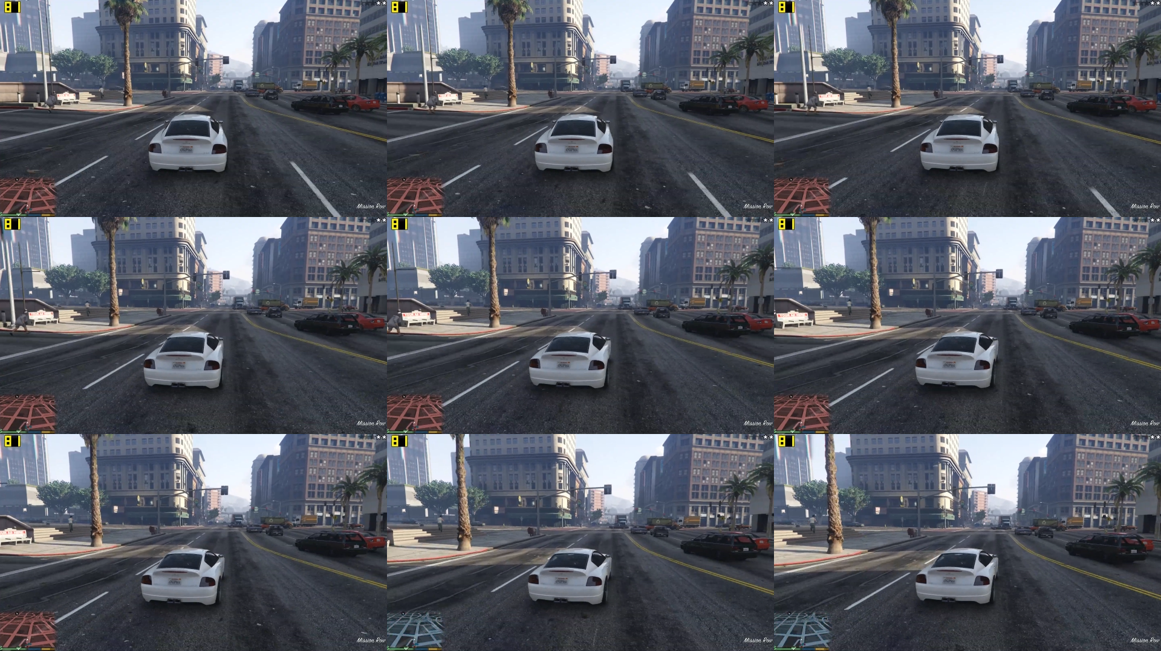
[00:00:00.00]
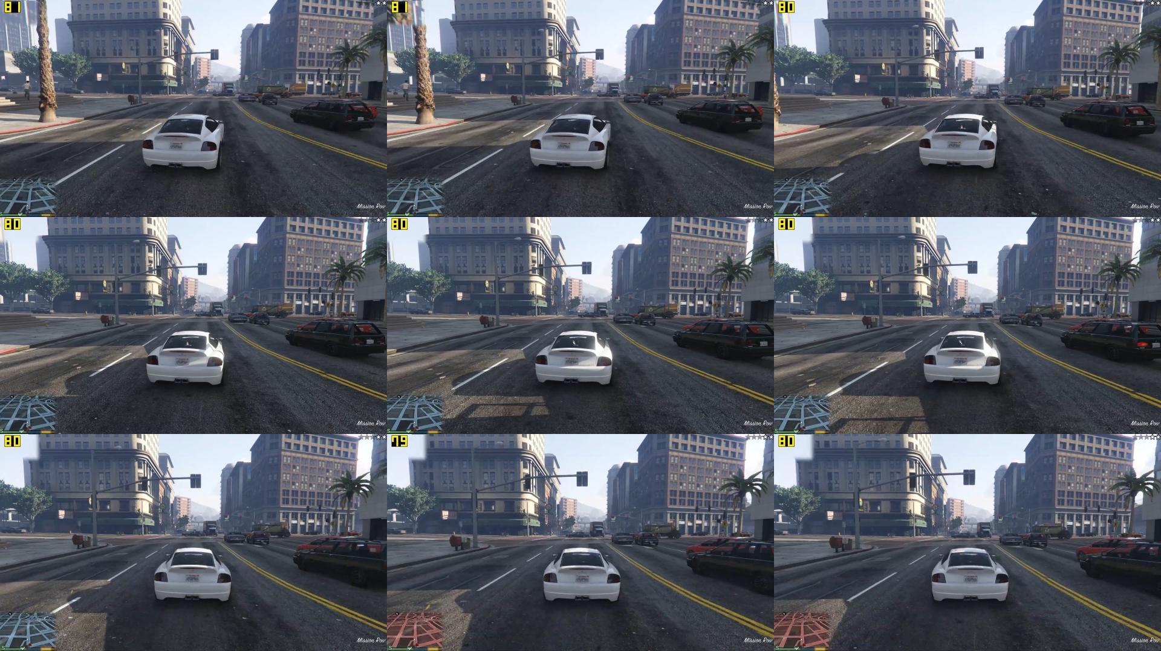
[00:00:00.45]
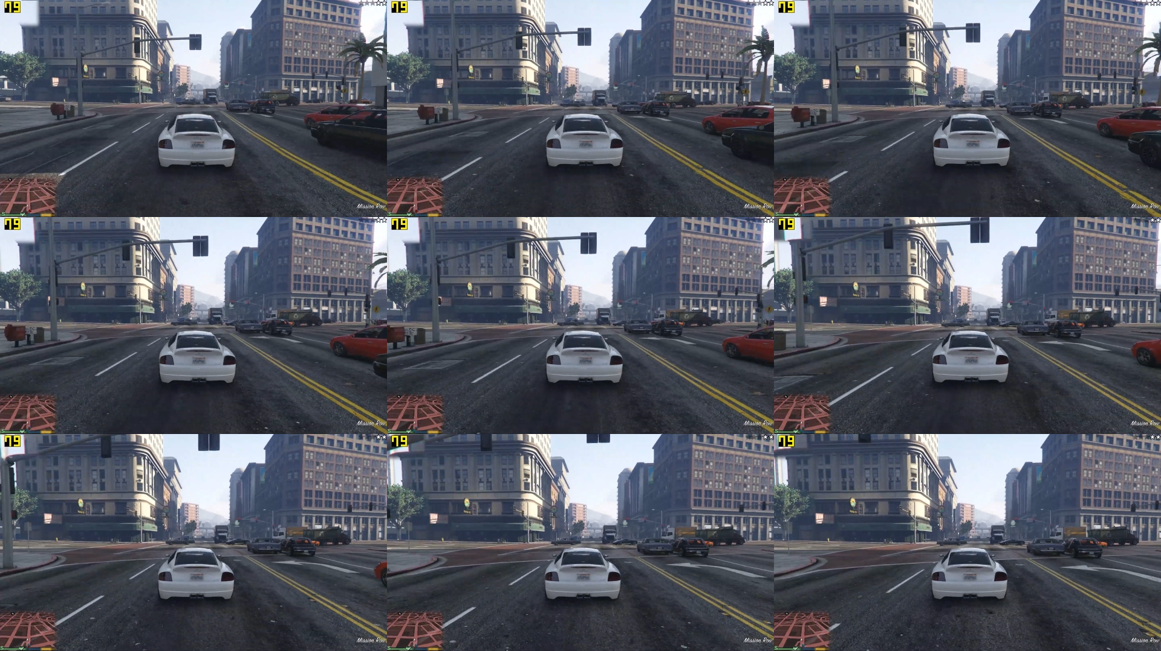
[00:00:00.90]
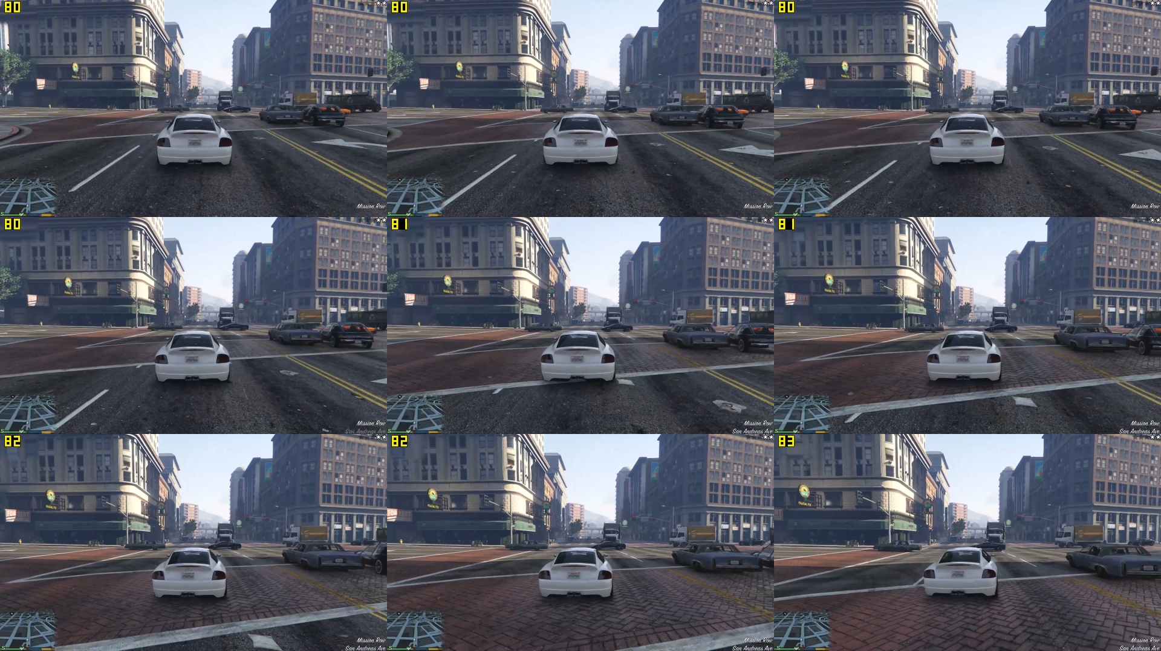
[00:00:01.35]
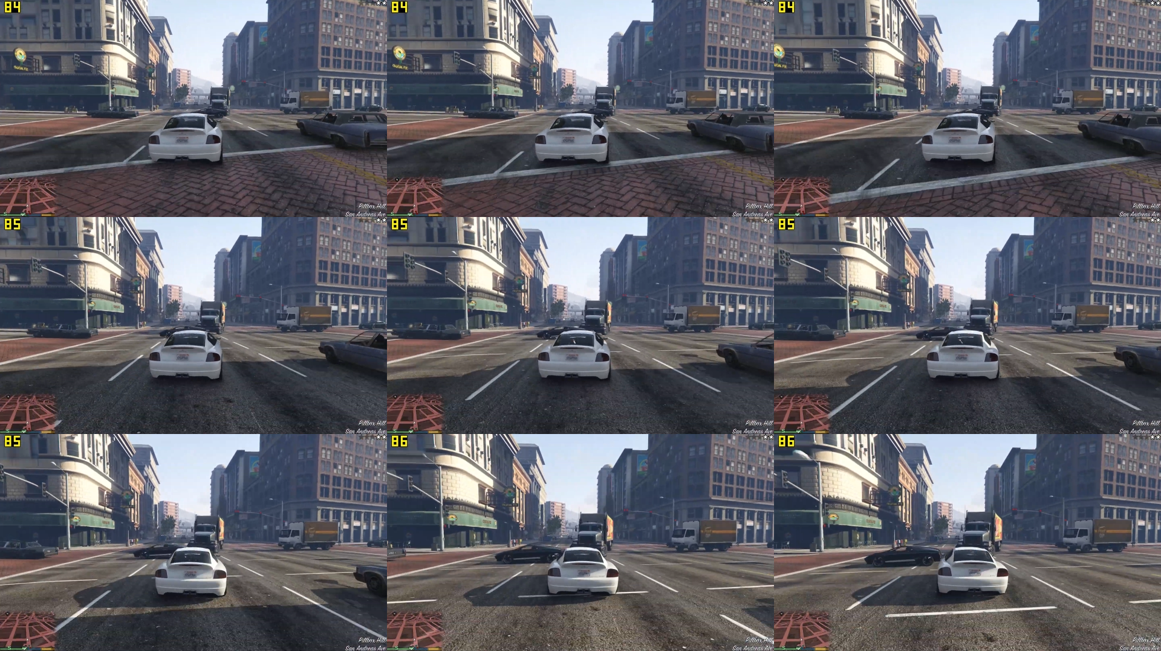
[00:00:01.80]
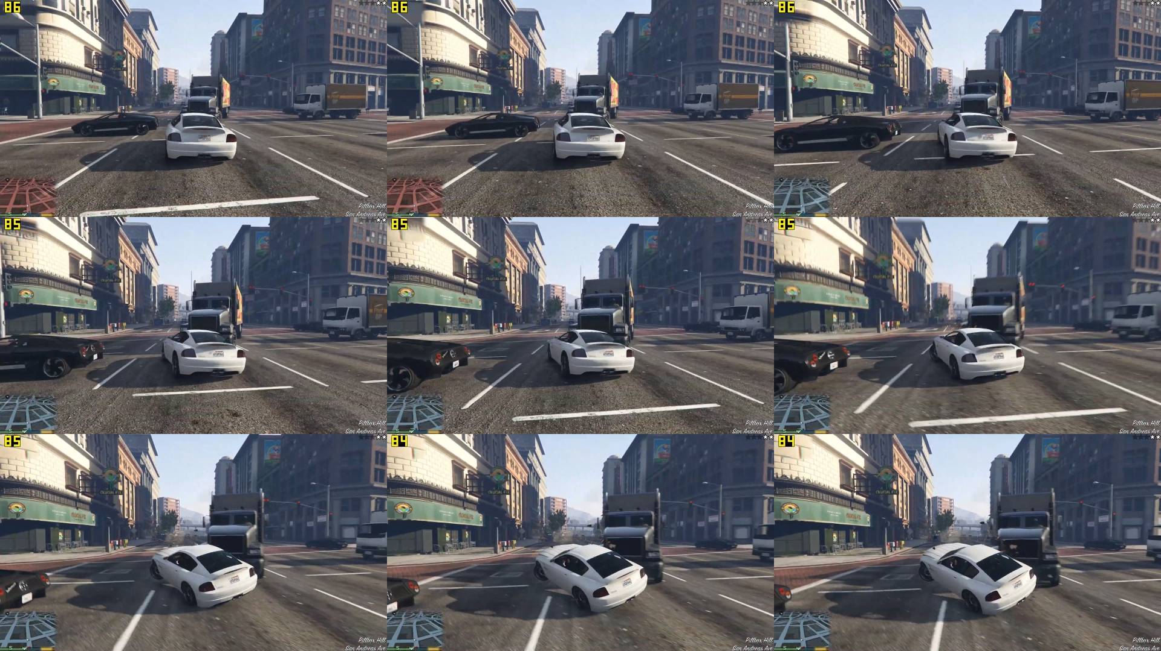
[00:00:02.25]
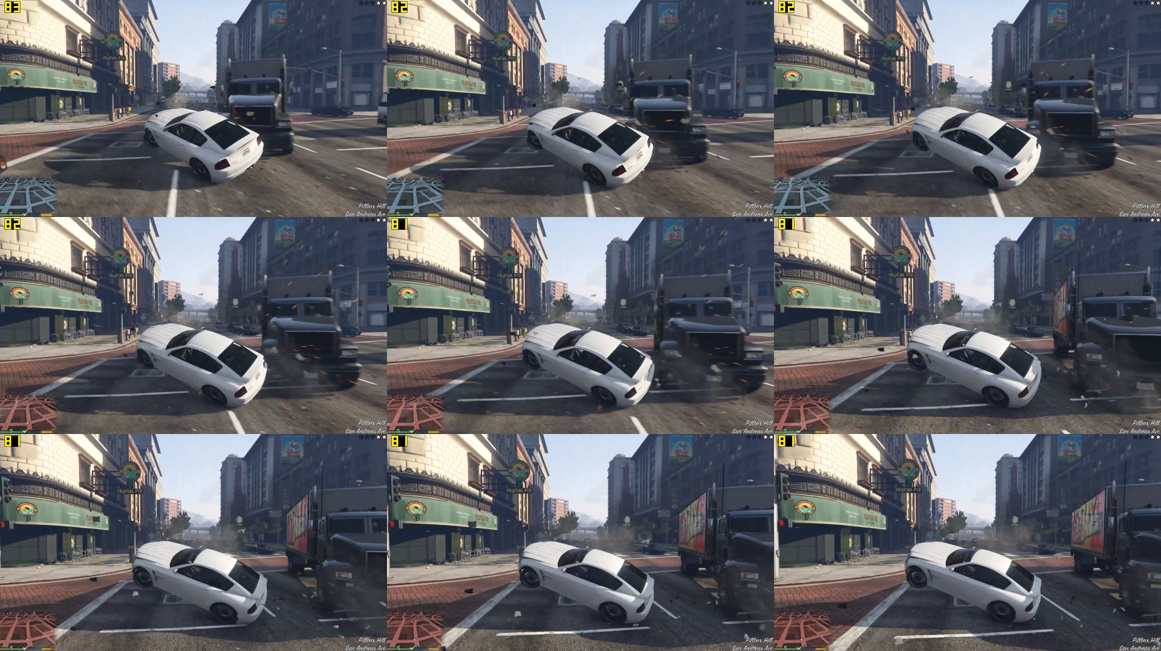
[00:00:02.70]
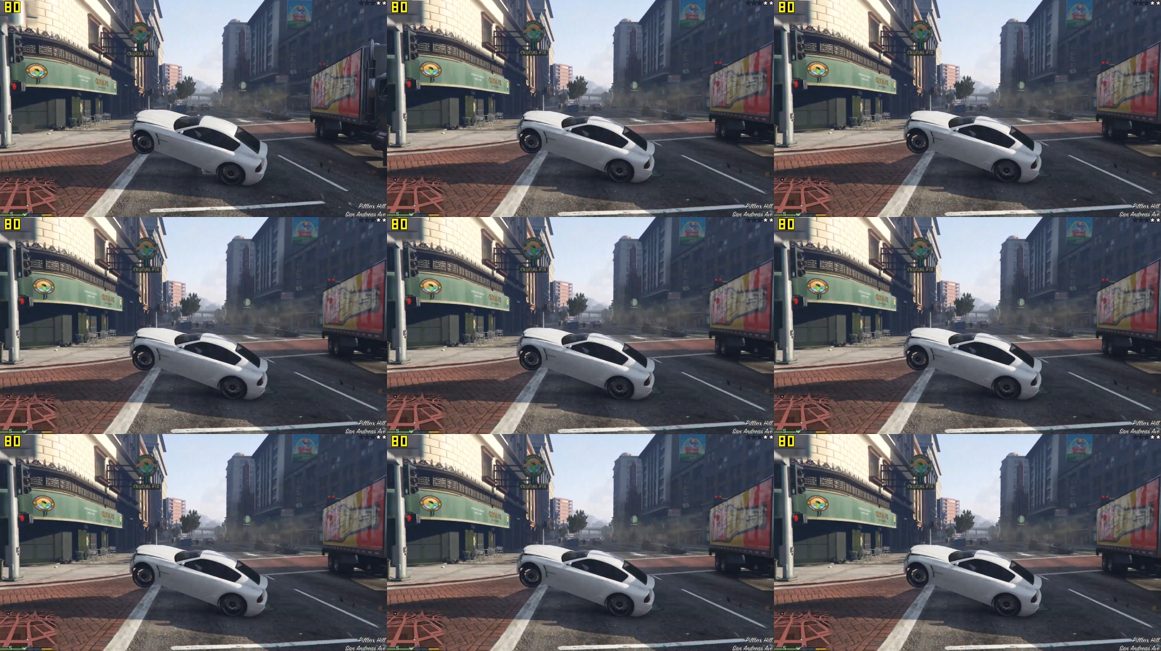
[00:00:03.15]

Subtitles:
(no speaker visible)